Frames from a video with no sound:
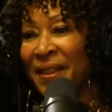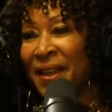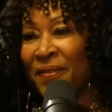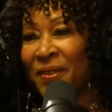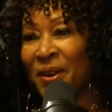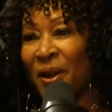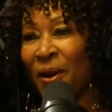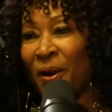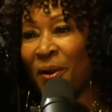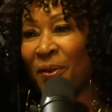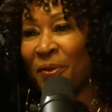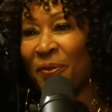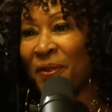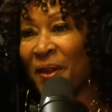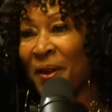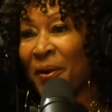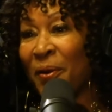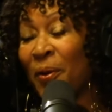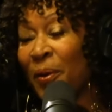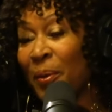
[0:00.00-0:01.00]
They have an art
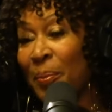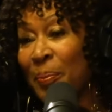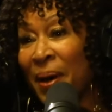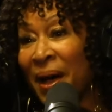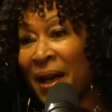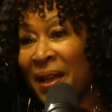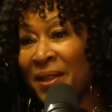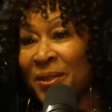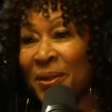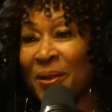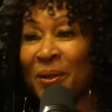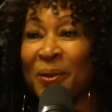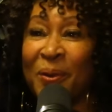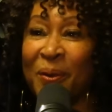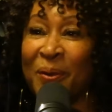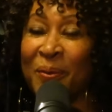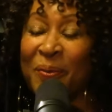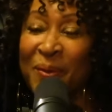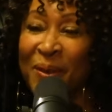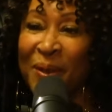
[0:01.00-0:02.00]
fair, or
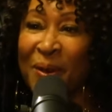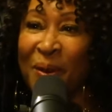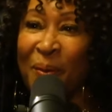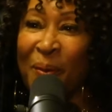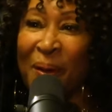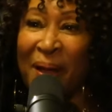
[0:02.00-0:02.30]
Basel, or, you